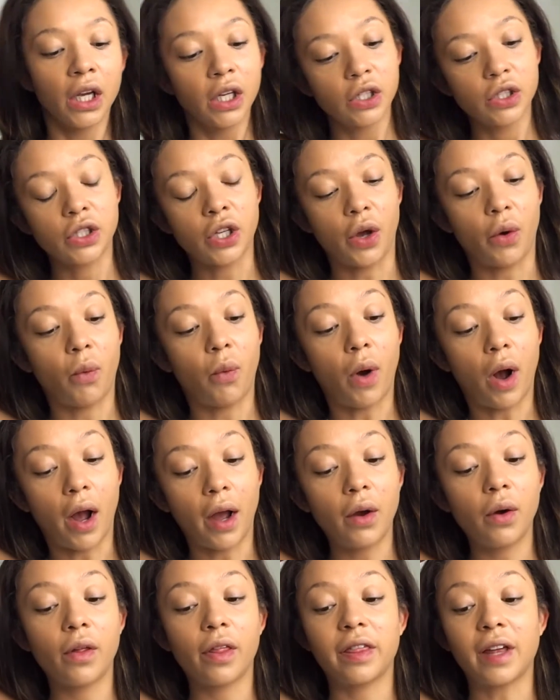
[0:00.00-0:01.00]
So
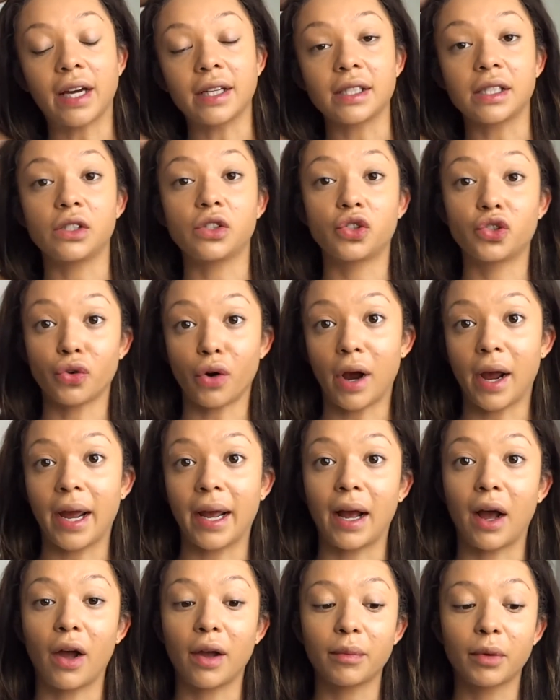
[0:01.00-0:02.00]
while that is
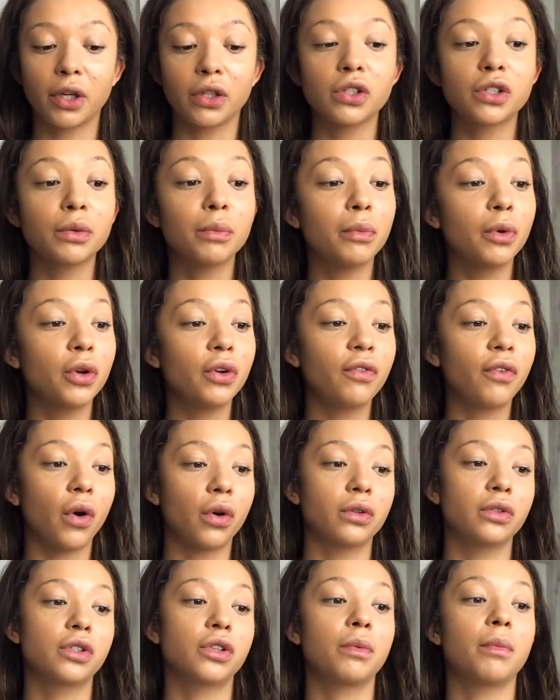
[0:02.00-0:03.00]
drying, I'm going to move
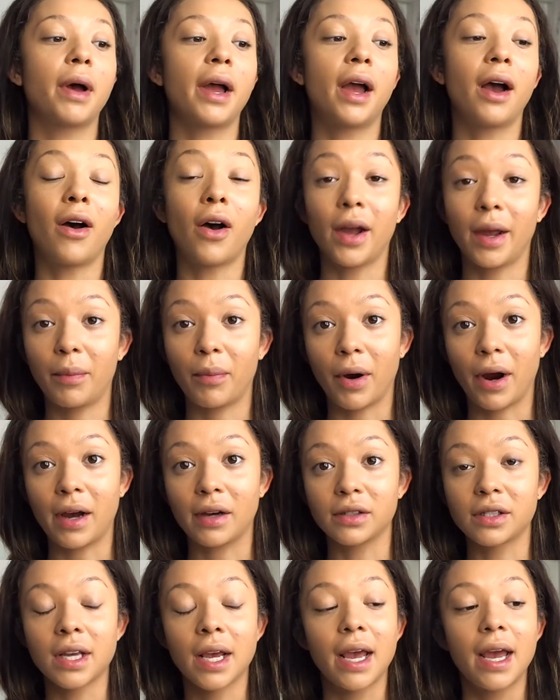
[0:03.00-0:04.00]
on to my
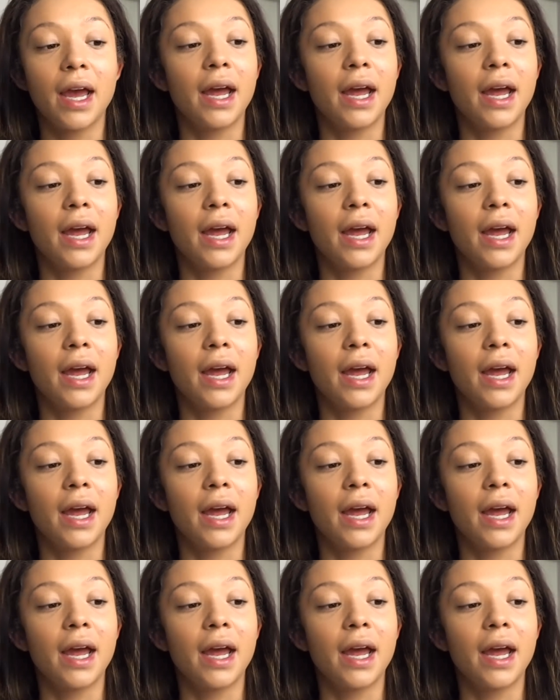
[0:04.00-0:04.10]
eyebrows.